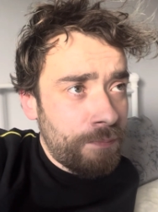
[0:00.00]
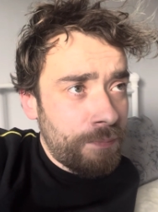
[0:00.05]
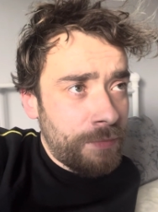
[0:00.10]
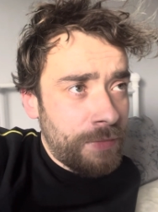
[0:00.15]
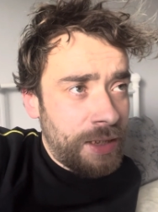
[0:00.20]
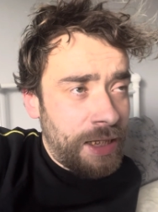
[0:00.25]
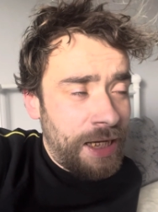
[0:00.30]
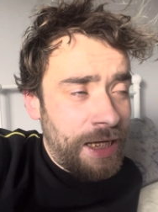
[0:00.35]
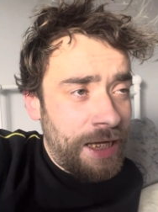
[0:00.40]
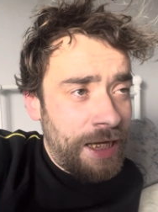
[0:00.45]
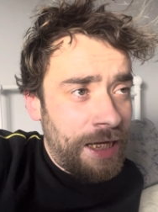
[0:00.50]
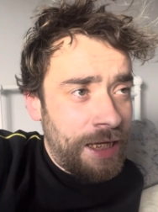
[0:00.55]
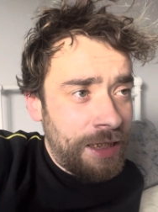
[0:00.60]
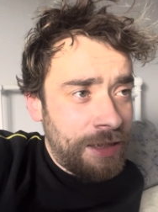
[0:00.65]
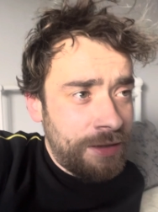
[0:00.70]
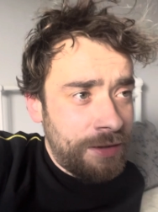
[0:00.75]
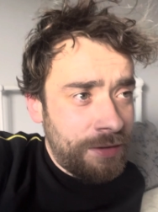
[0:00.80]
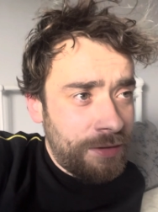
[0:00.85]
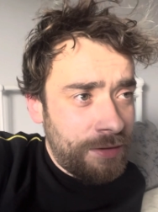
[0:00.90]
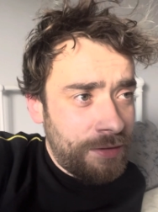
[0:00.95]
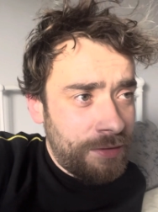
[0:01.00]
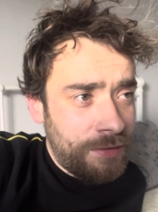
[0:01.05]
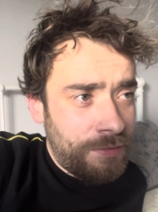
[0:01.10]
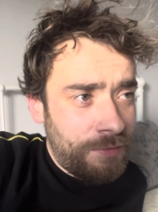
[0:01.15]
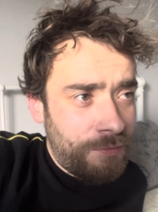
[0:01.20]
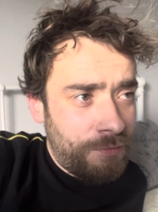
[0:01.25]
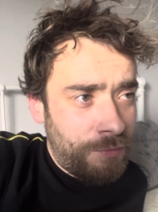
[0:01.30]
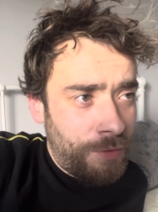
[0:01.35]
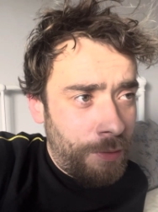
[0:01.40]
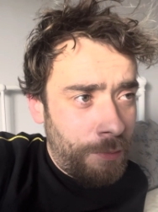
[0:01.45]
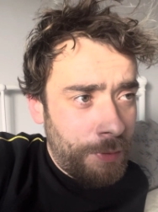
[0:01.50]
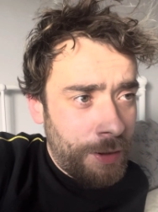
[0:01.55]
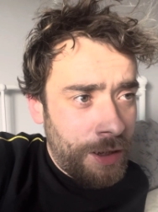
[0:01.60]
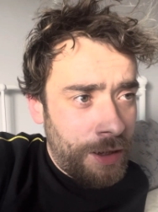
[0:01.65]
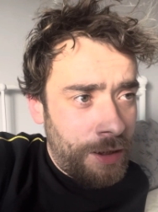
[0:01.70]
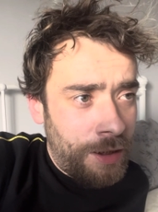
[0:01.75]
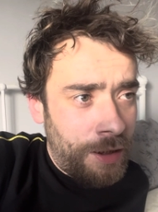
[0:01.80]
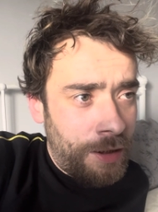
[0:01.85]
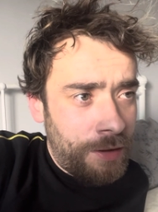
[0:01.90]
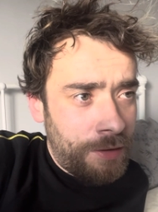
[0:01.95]
Then what we
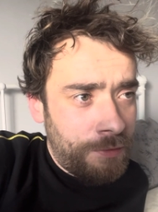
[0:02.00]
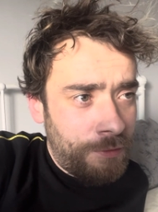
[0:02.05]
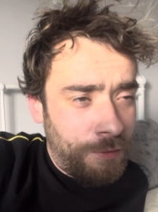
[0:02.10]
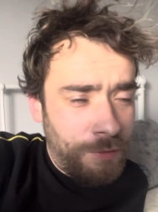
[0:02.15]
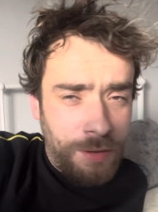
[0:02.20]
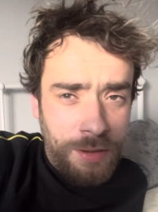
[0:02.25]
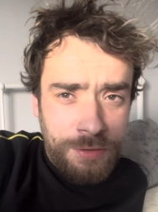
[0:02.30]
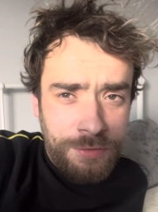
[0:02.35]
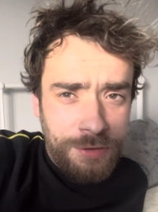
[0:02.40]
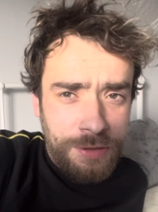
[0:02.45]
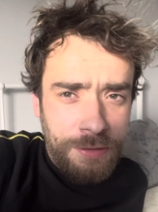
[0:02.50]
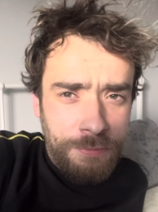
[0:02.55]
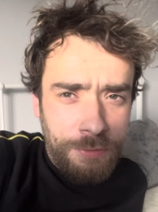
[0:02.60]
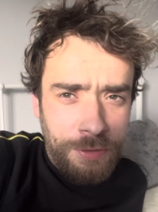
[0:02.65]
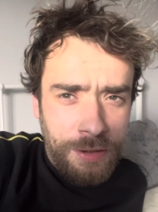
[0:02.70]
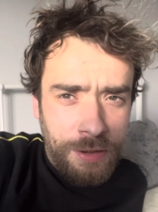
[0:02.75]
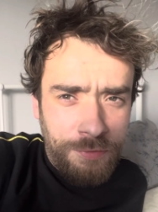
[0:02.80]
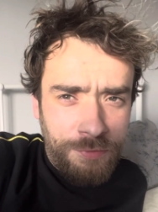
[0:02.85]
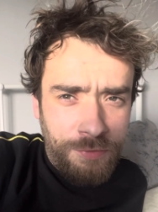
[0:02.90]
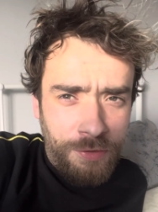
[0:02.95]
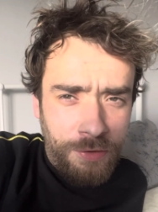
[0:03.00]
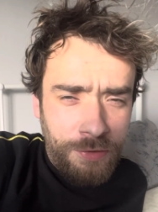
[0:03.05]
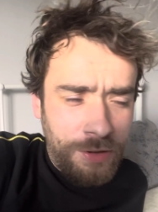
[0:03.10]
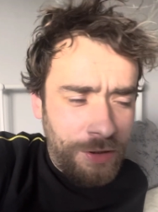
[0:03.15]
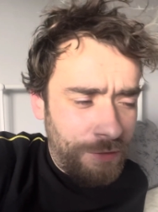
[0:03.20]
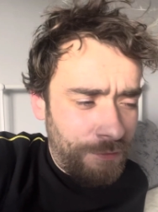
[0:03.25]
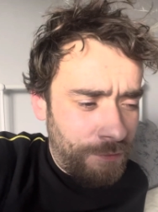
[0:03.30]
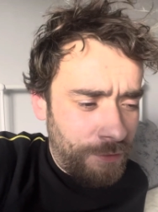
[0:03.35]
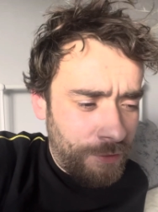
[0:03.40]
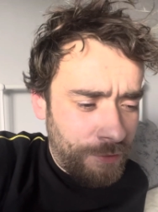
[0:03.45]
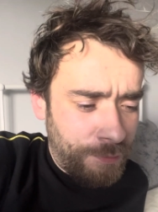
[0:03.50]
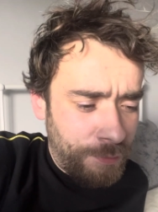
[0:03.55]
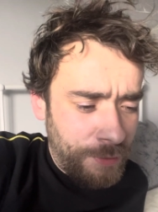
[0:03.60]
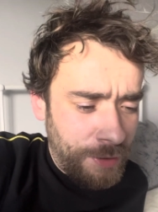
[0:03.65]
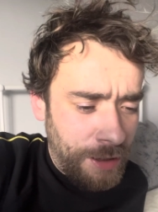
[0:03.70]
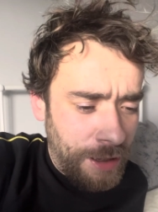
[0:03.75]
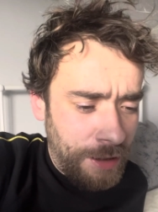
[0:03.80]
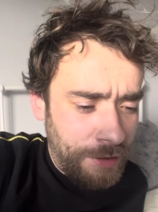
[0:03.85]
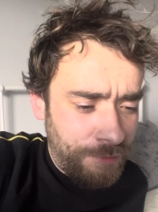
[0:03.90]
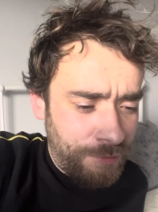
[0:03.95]
got, or last year when I'll start these vlogs, but
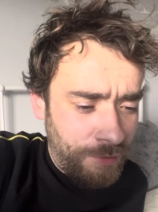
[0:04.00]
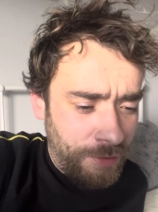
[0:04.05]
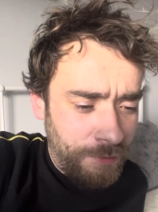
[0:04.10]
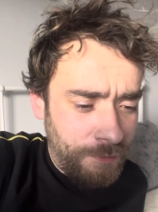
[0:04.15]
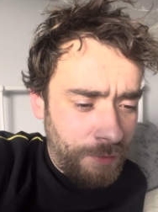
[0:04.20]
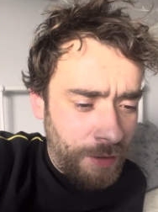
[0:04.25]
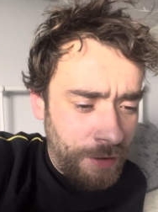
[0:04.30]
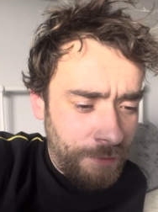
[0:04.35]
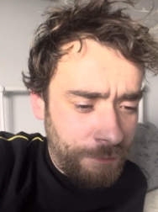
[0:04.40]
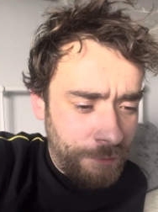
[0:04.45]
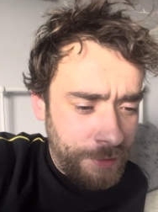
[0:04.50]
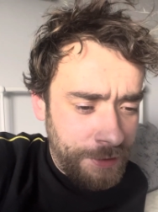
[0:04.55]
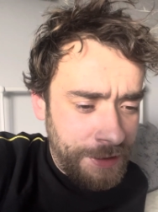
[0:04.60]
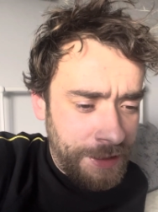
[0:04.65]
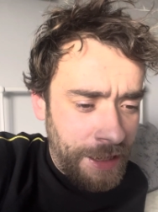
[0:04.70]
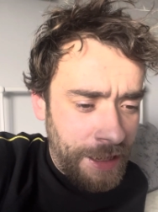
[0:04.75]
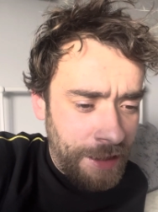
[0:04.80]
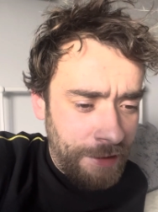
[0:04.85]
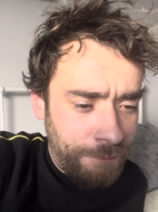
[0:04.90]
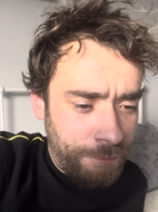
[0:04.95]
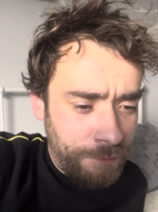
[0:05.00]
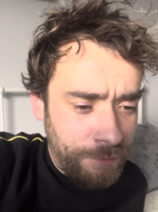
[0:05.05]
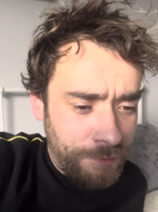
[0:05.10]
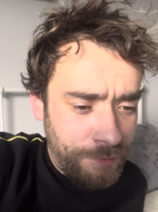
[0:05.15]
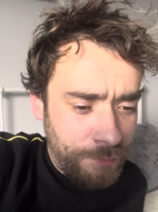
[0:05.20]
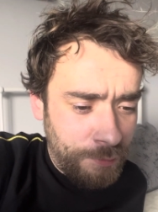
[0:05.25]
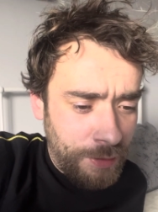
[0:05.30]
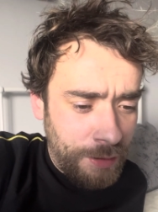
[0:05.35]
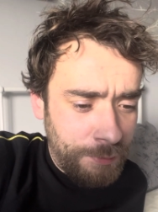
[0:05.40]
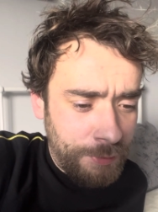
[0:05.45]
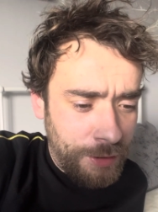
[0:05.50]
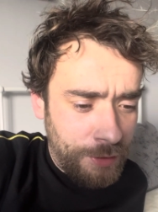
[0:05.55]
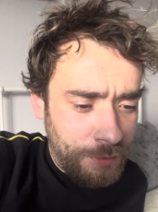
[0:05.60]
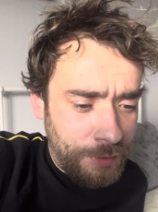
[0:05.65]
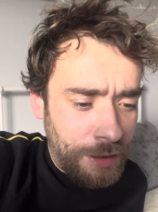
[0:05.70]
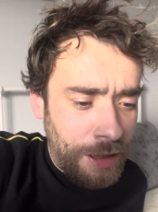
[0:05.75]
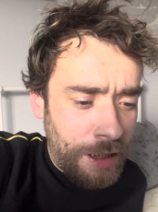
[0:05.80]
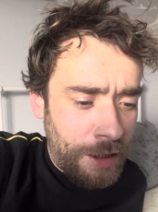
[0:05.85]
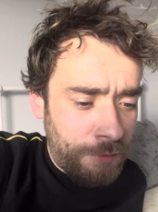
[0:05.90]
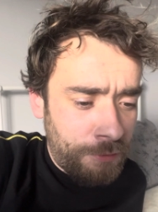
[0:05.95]
yeah, so over a year to where we are
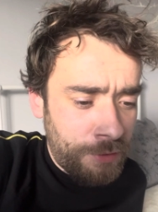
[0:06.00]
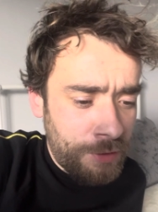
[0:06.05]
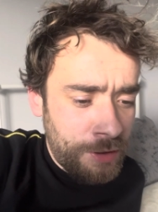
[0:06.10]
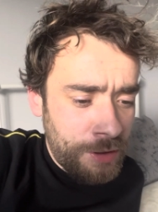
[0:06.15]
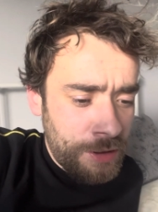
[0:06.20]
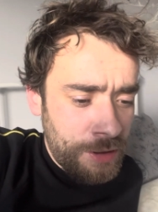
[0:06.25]
now.